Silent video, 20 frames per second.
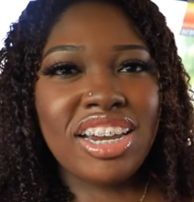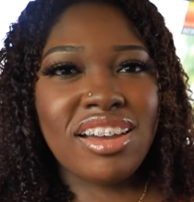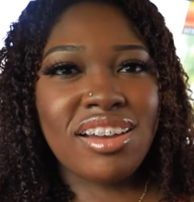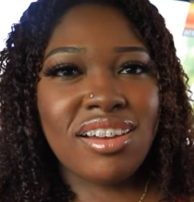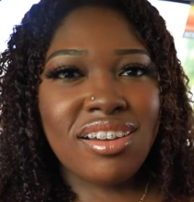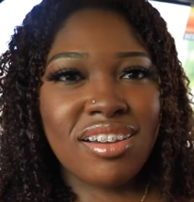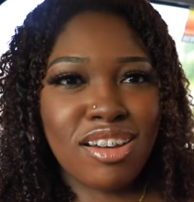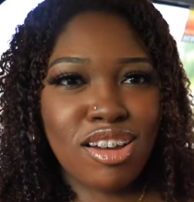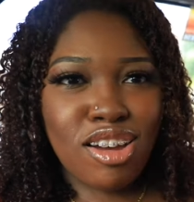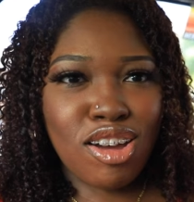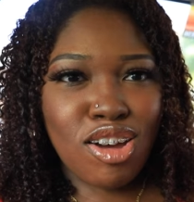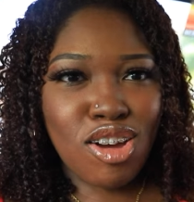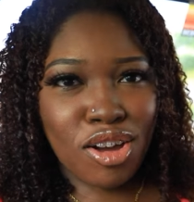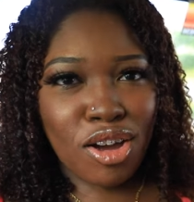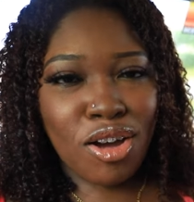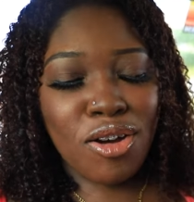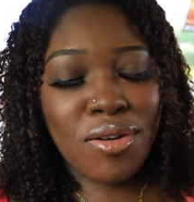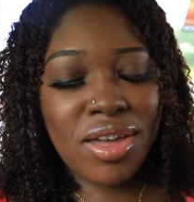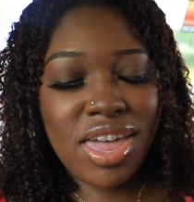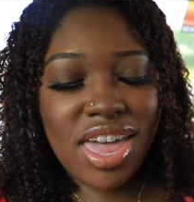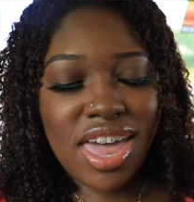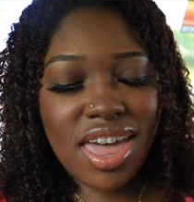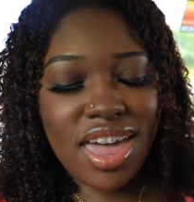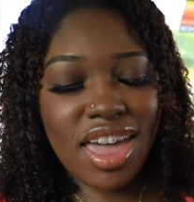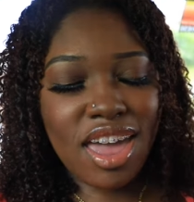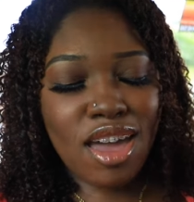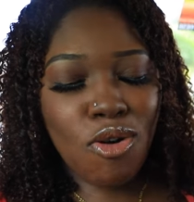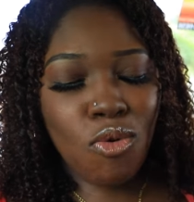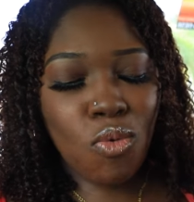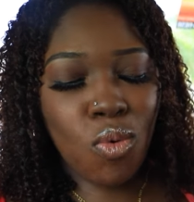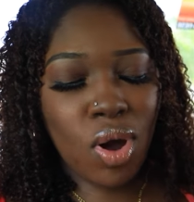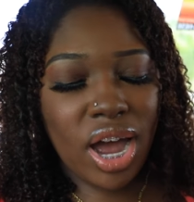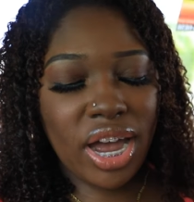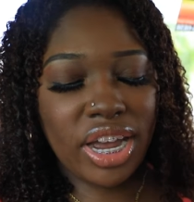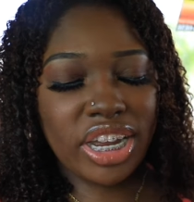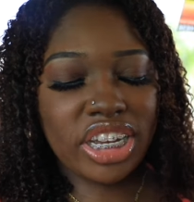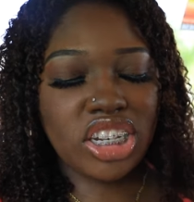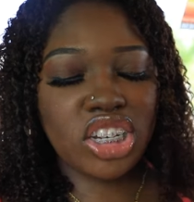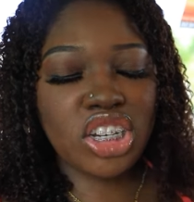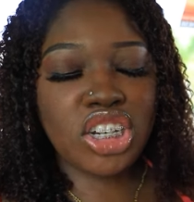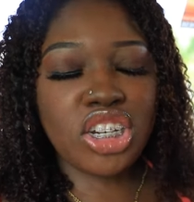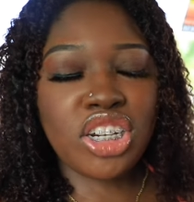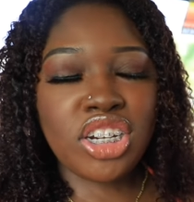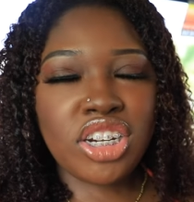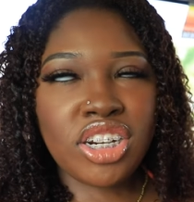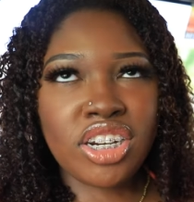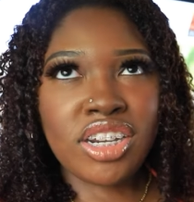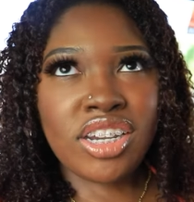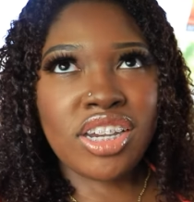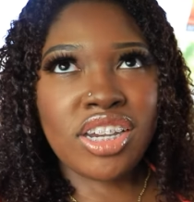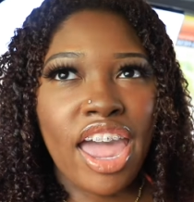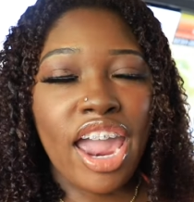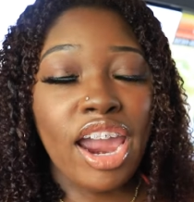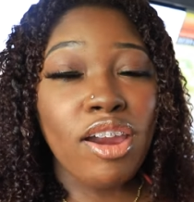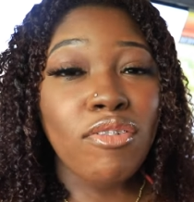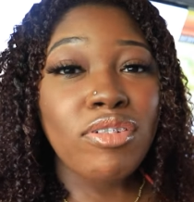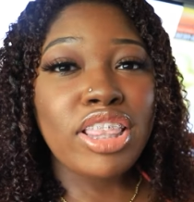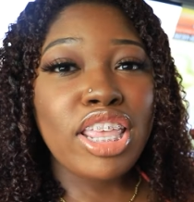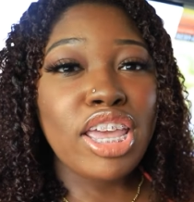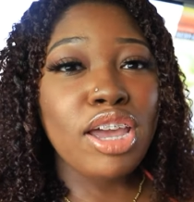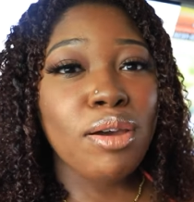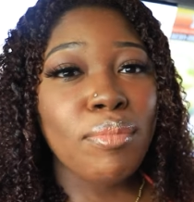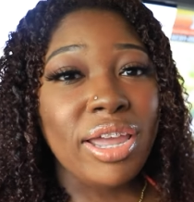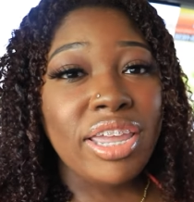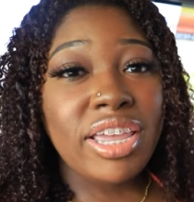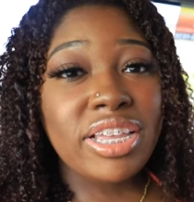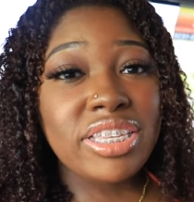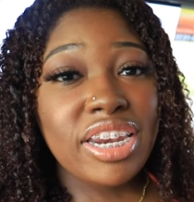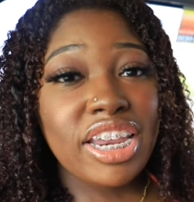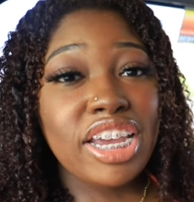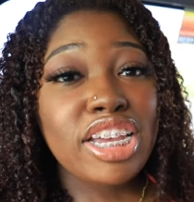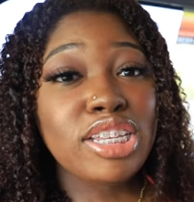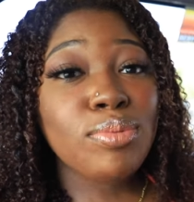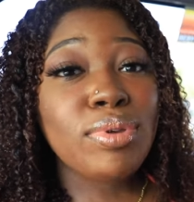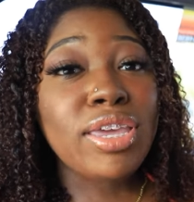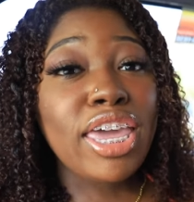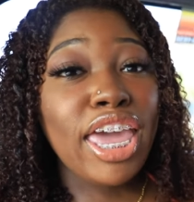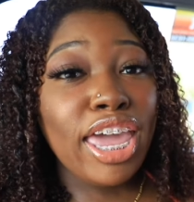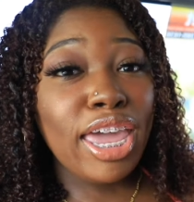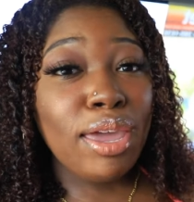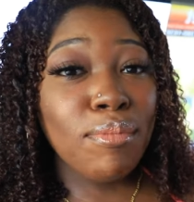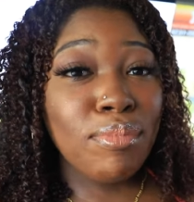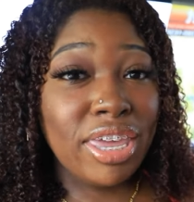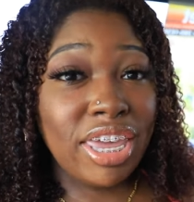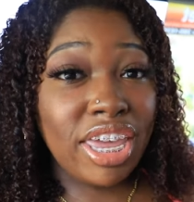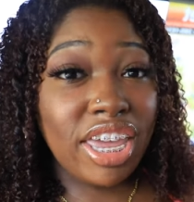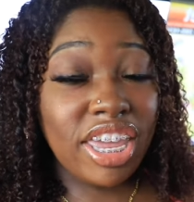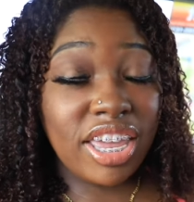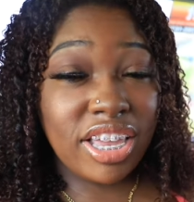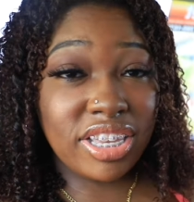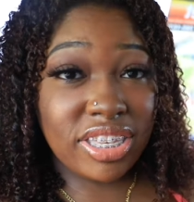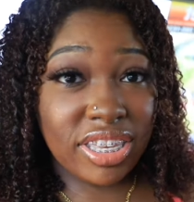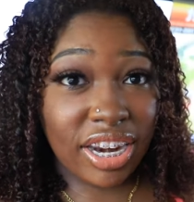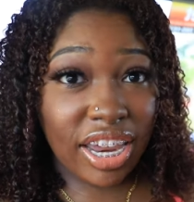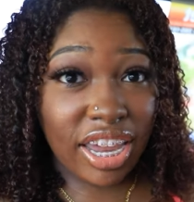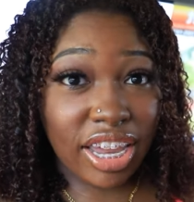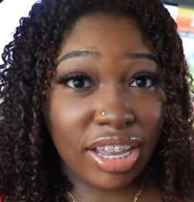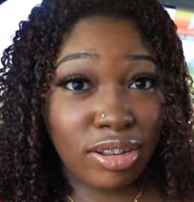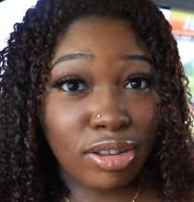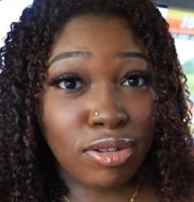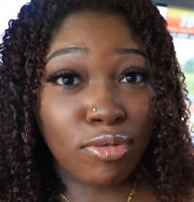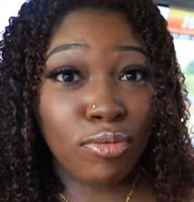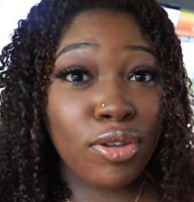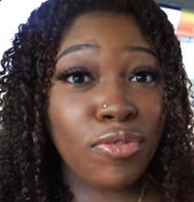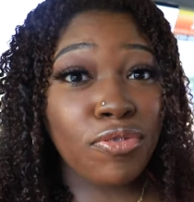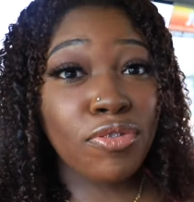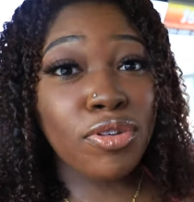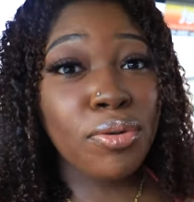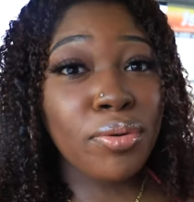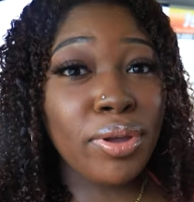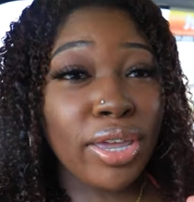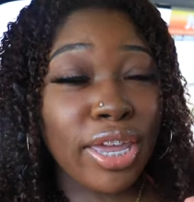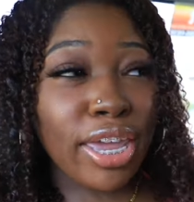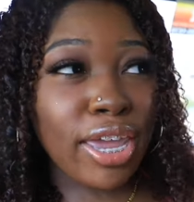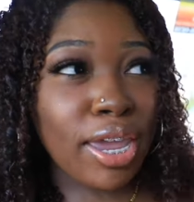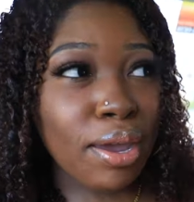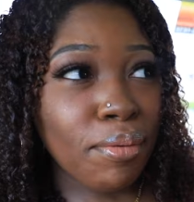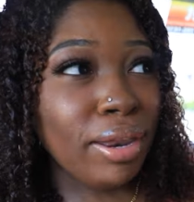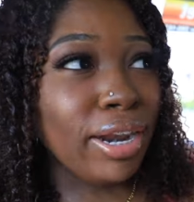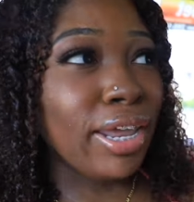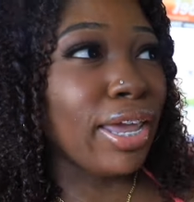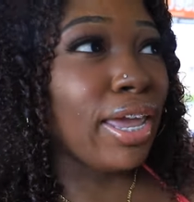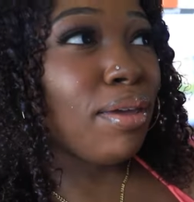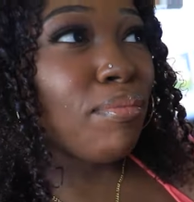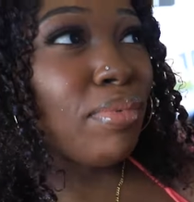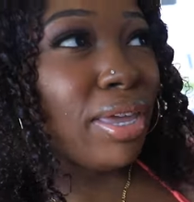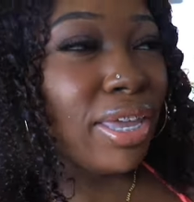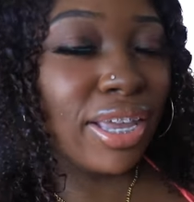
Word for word: y'all go ahead and watch everything about yesterday because we came in yesterday. We flew in. Everybody came